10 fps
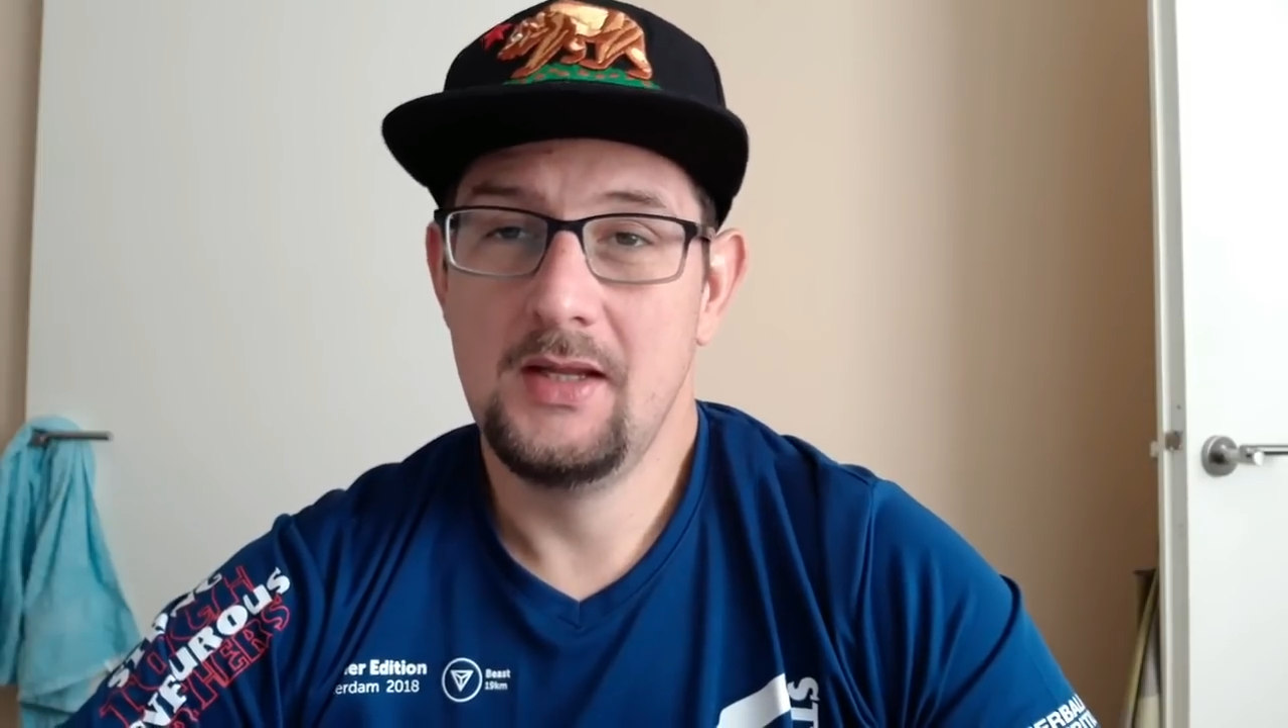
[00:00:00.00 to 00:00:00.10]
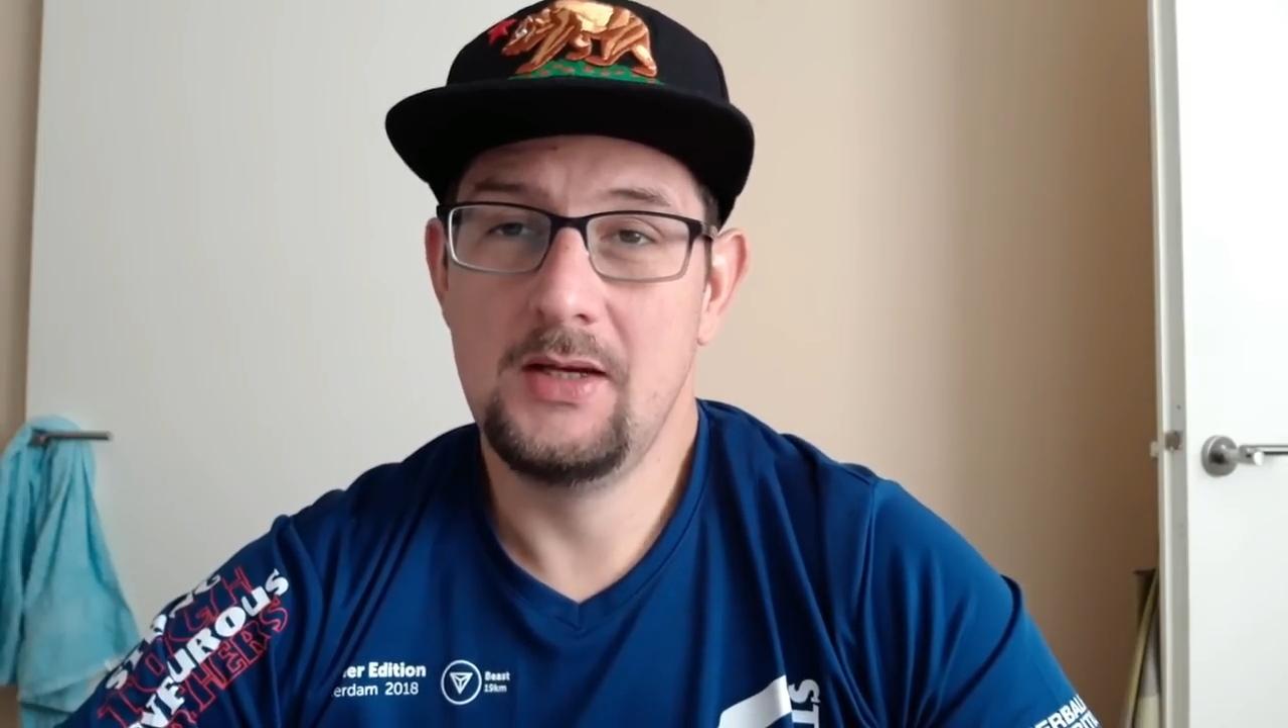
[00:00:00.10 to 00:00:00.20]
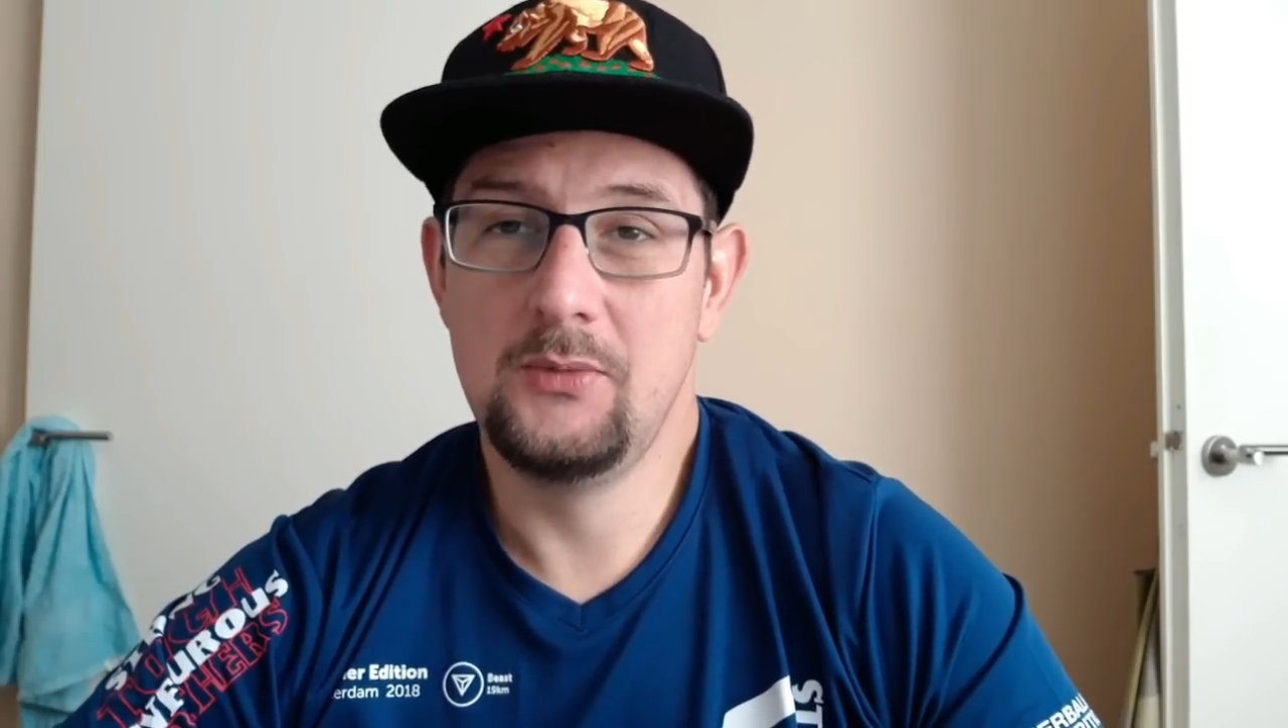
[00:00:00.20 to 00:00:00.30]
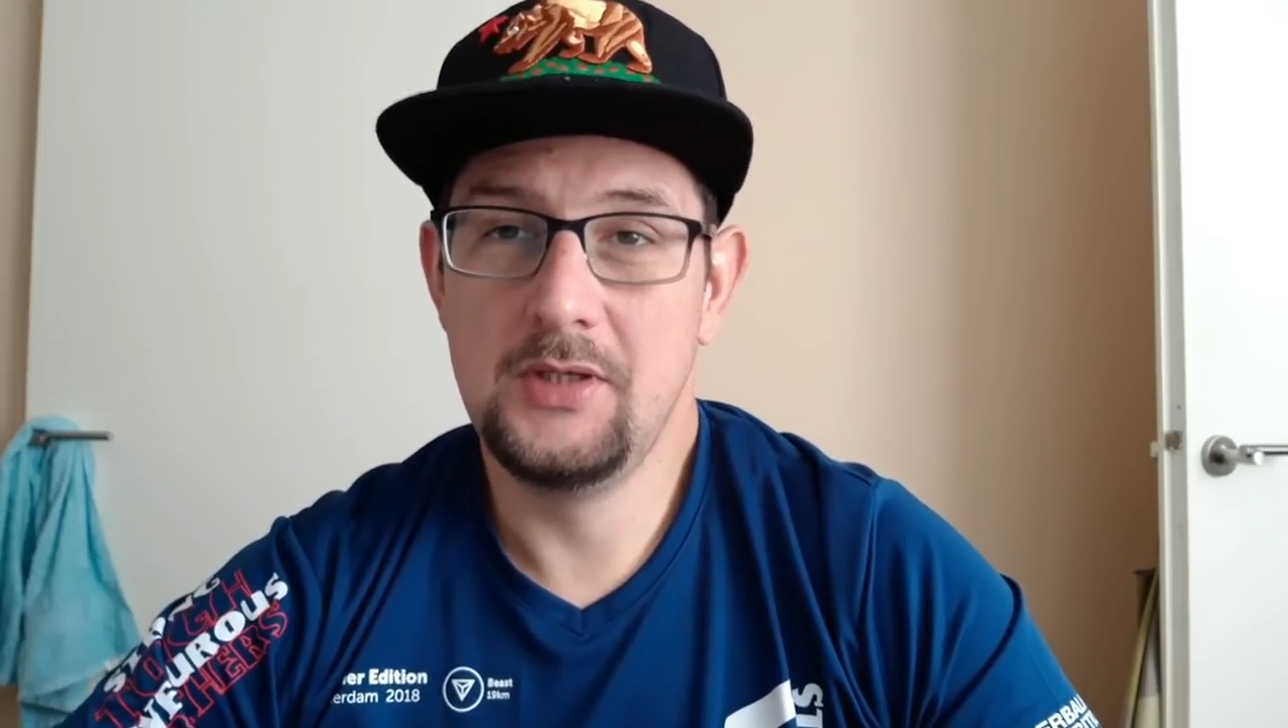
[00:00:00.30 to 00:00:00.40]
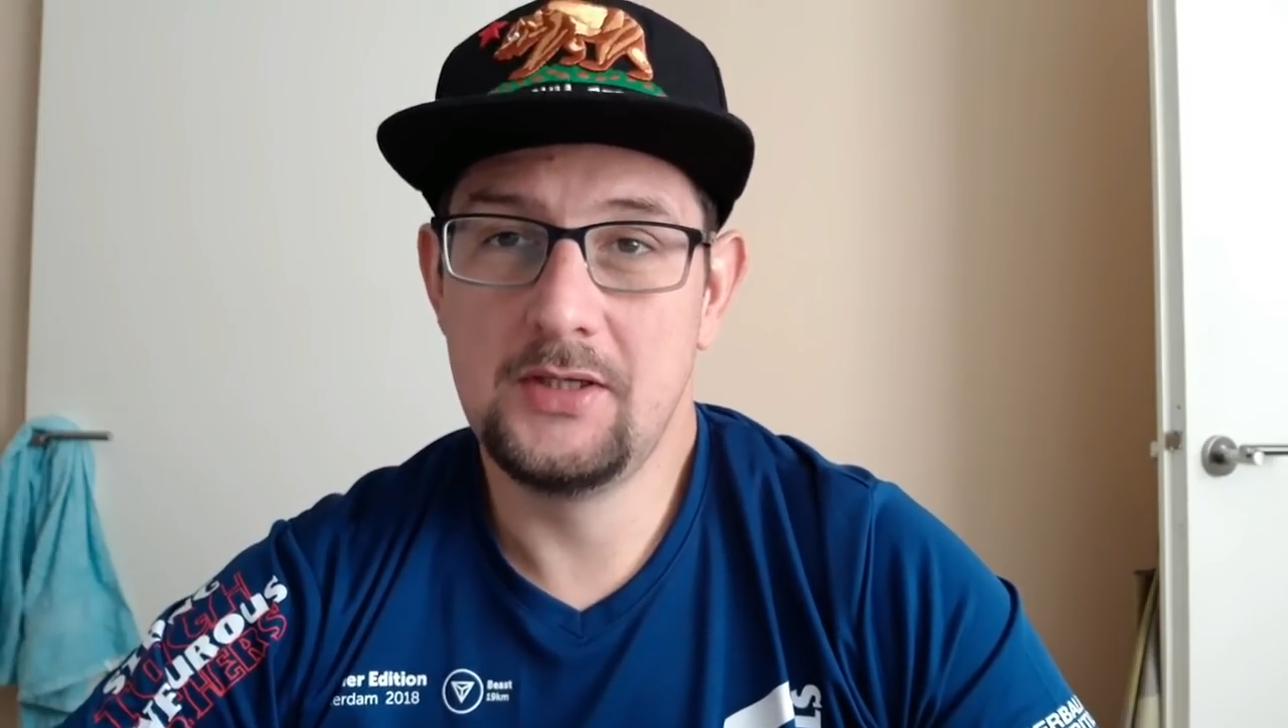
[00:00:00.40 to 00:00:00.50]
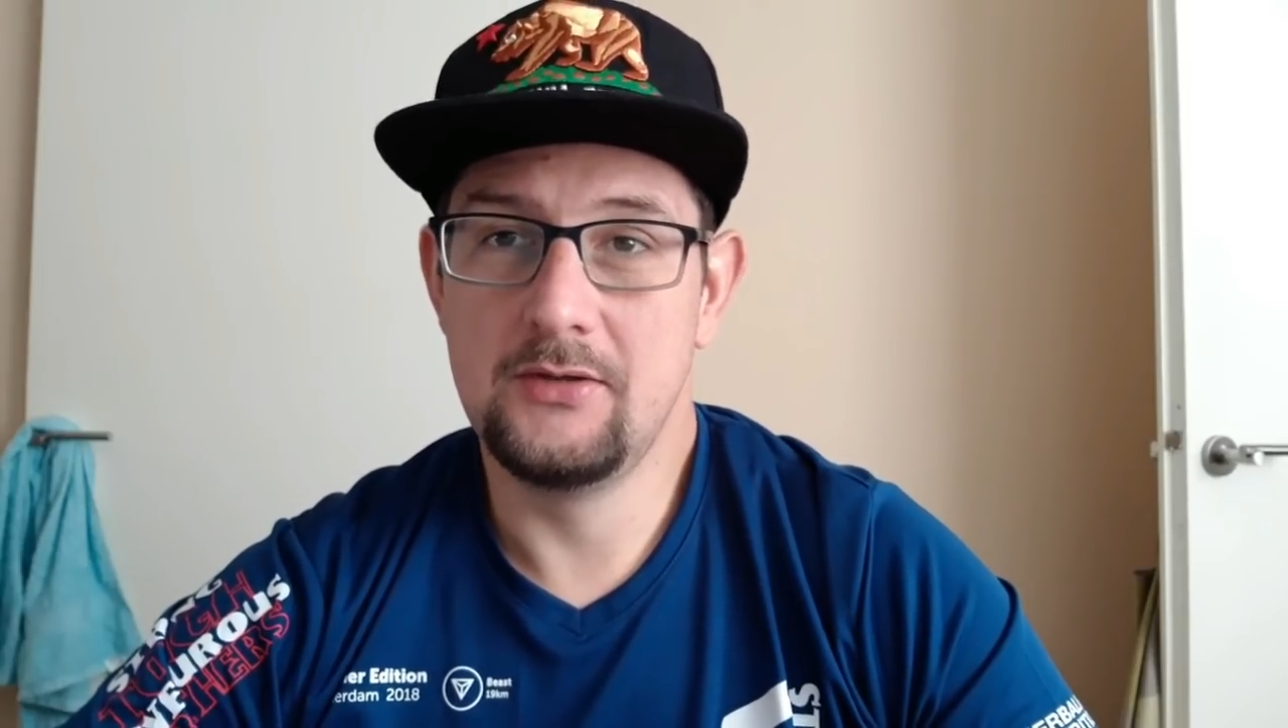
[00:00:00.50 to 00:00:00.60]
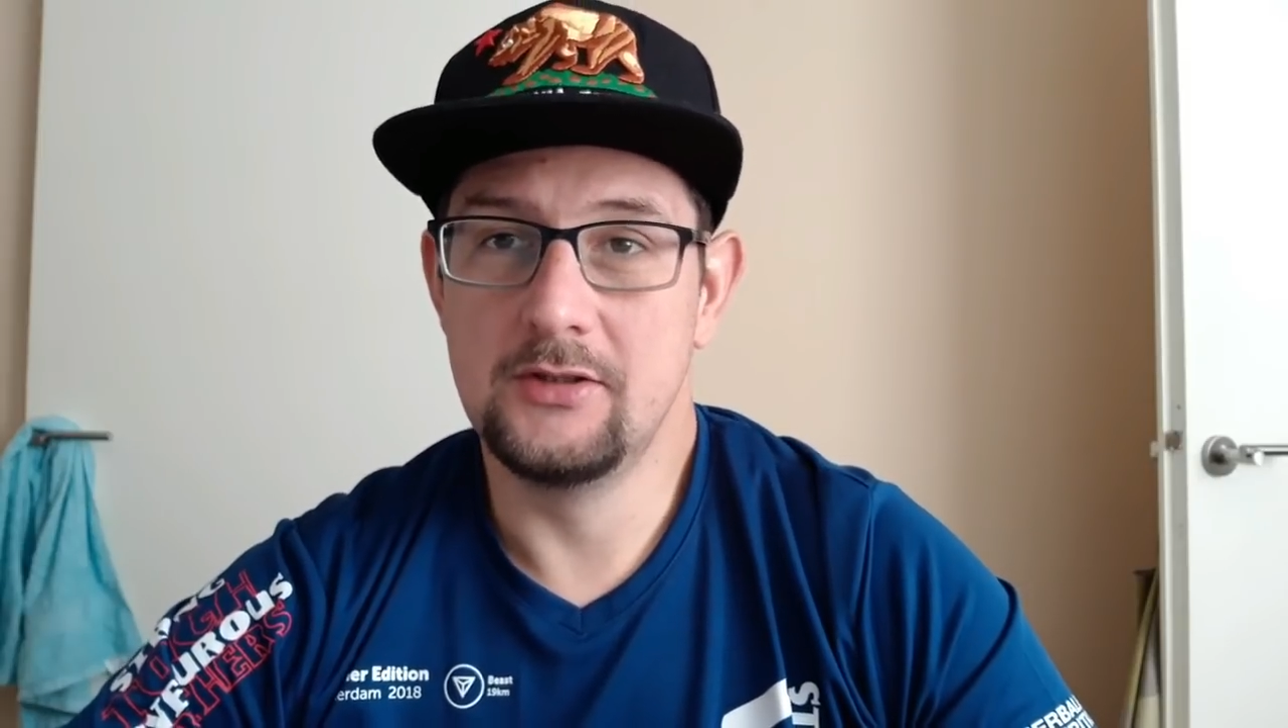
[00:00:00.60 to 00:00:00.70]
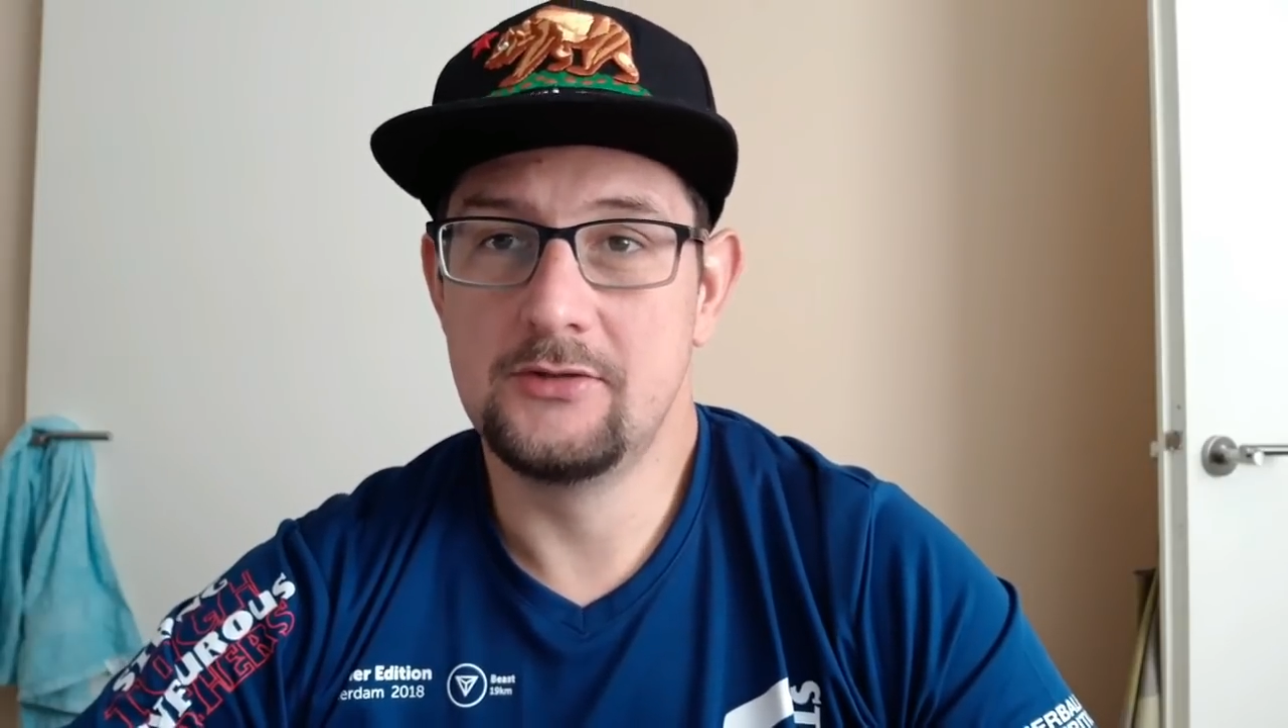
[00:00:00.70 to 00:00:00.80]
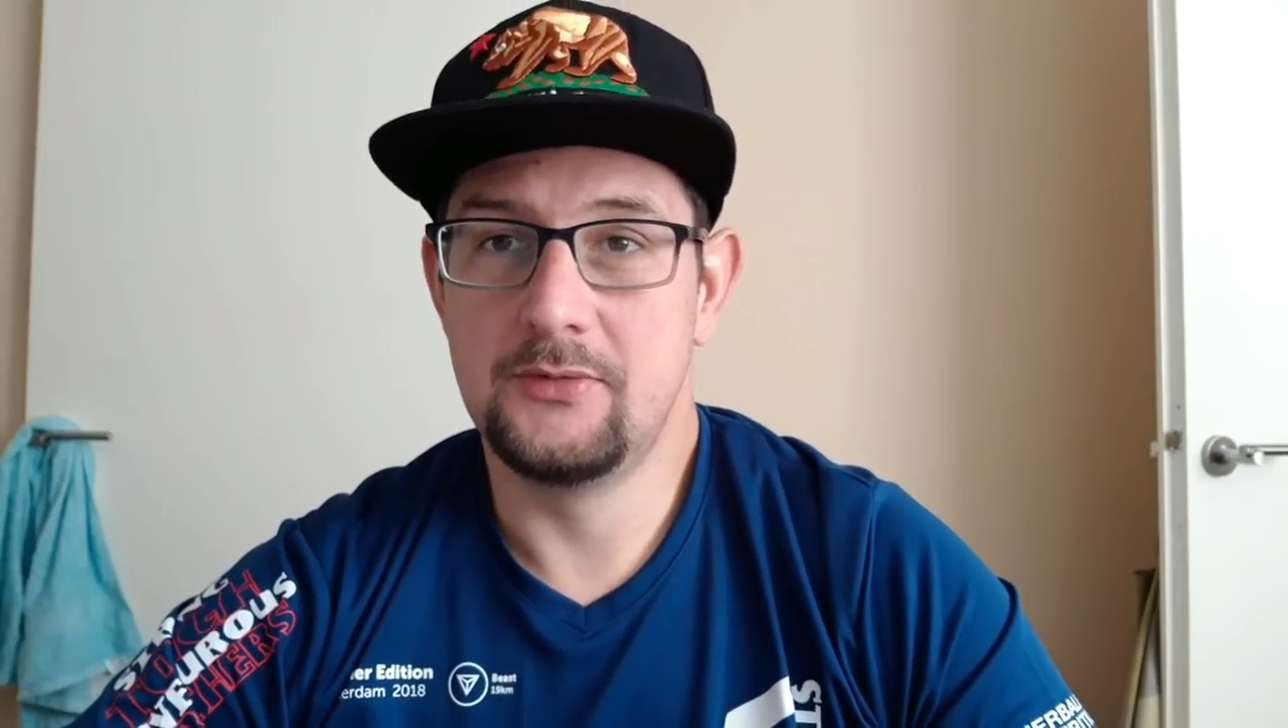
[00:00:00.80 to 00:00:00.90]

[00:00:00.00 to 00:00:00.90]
I'm really curious